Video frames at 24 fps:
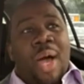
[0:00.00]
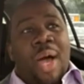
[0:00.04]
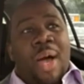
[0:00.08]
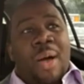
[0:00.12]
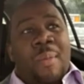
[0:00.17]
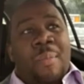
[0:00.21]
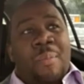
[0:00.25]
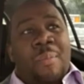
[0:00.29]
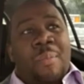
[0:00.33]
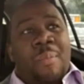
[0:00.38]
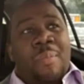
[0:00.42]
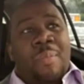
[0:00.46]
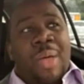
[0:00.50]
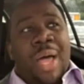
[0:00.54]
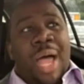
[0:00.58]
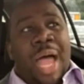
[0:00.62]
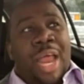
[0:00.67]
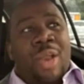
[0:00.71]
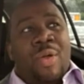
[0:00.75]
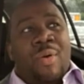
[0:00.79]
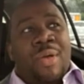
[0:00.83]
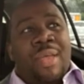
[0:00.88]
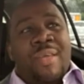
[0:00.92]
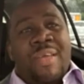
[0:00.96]
um,
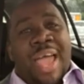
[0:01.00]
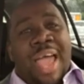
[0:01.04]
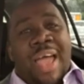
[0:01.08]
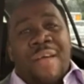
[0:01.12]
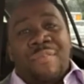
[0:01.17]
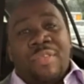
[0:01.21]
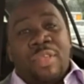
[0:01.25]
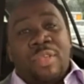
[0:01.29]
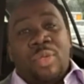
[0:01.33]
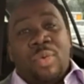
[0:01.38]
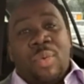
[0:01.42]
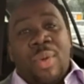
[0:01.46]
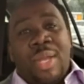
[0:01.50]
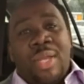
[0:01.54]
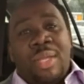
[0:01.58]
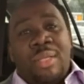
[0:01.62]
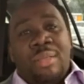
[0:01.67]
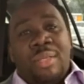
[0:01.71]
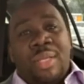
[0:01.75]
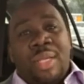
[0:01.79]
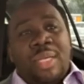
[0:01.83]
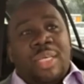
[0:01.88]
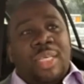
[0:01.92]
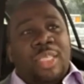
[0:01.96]
I don't even have to do
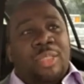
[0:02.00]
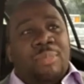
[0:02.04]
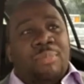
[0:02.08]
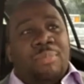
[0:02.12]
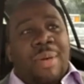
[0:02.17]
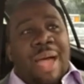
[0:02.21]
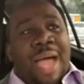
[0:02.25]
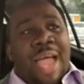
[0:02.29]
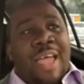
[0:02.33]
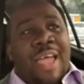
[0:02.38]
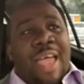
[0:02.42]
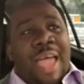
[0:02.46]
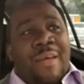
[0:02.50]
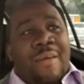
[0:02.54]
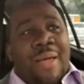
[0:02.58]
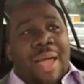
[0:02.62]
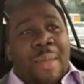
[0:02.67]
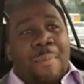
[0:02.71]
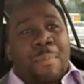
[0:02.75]
anything because I,